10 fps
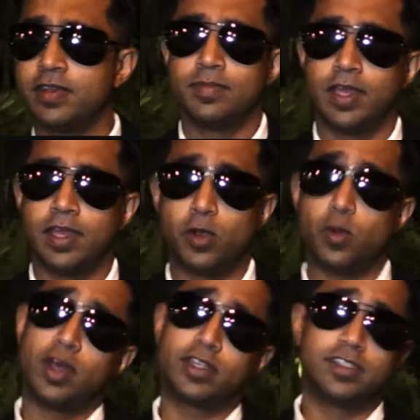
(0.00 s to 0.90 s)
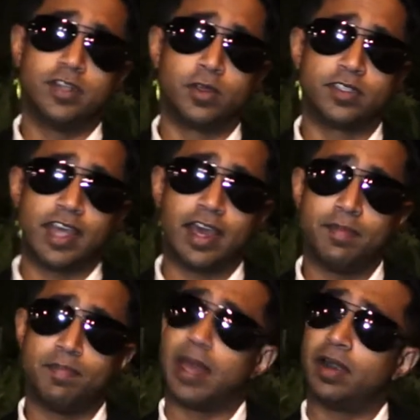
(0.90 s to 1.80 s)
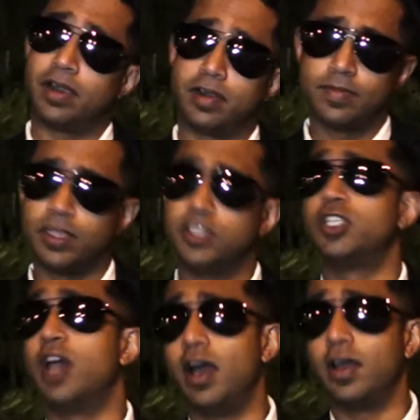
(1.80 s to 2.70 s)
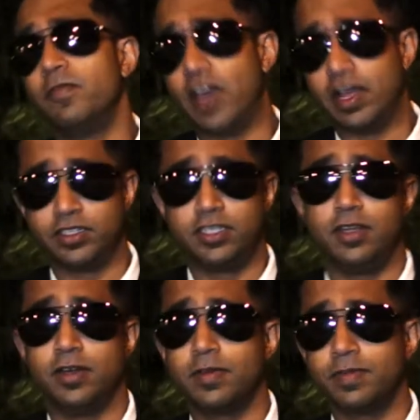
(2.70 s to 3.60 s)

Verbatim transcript: And who else knows that better than Sean Valentino?